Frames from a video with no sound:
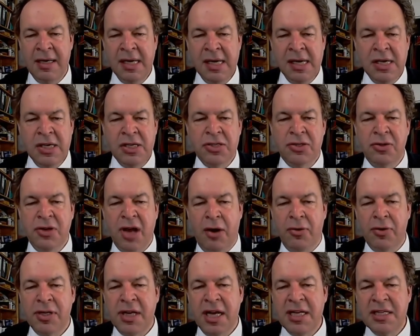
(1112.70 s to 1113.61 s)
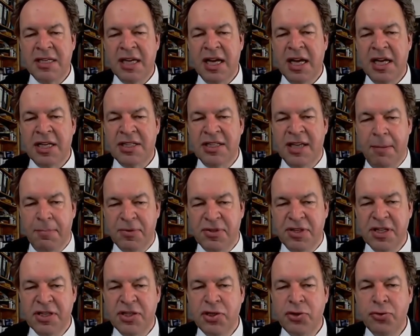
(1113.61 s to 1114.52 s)
So nowadays they are
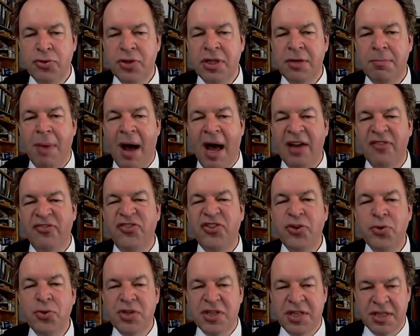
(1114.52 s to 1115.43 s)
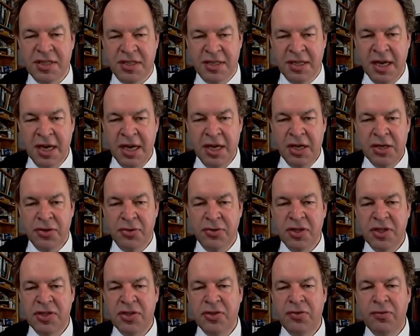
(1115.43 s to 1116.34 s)
substituted by fuses. So
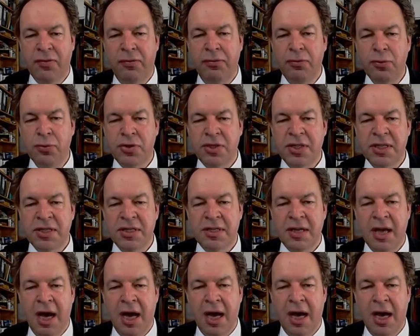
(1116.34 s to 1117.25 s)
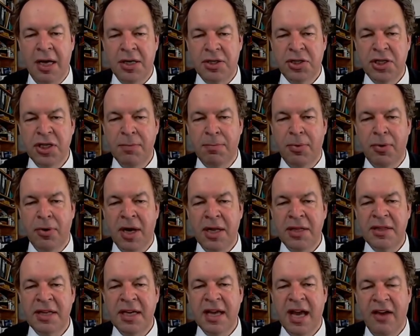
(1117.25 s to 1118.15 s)
these fuses are cheaper, and
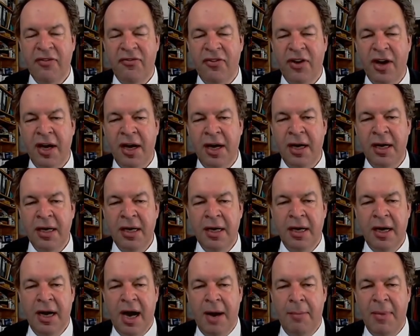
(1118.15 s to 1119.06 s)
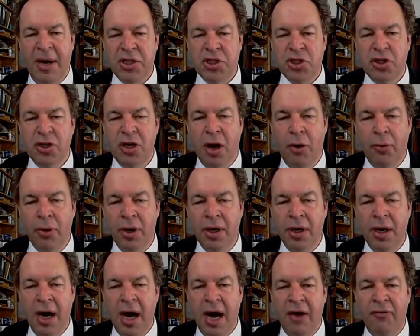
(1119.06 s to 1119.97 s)
they have a much
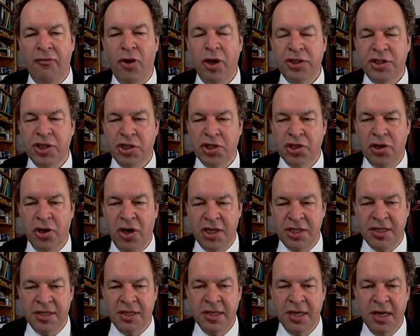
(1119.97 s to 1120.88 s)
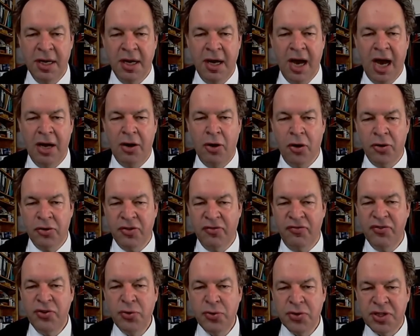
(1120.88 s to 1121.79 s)
lower voltage loss along the
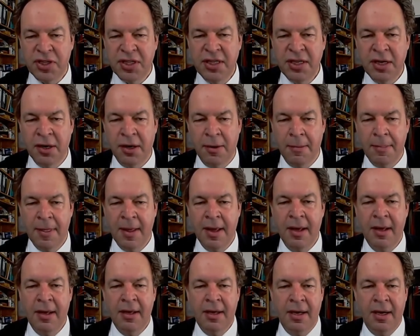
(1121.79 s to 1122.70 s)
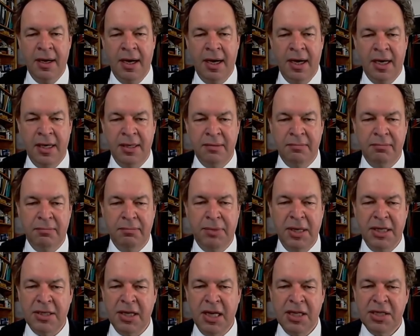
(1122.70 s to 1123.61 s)
fuse here.
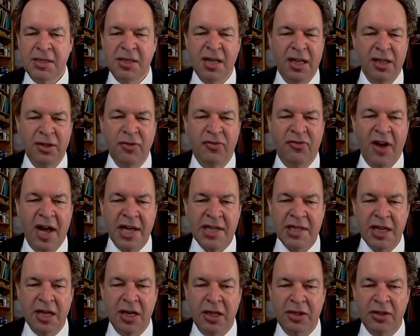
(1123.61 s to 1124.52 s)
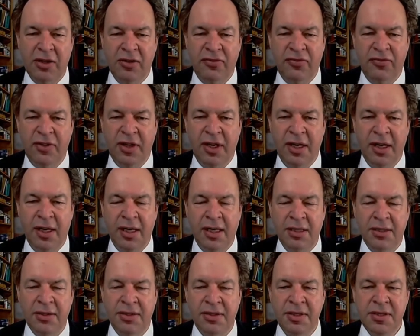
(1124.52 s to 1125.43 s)
But still you find a lot of
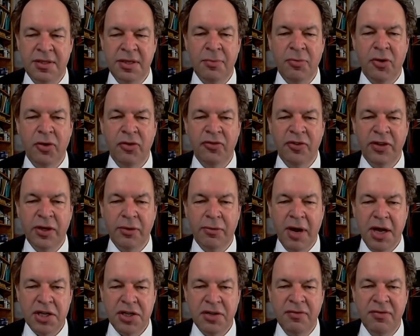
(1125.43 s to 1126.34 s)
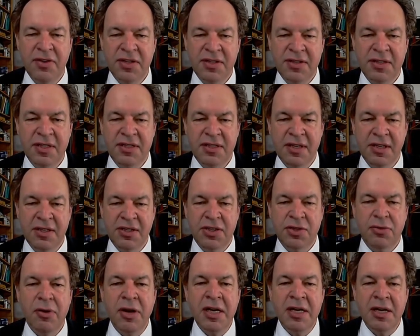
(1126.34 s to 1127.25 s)
system configuration with this
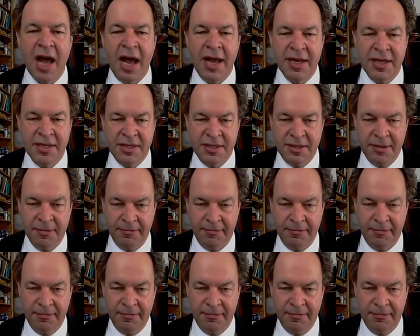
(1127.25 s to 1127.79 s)
string diodes.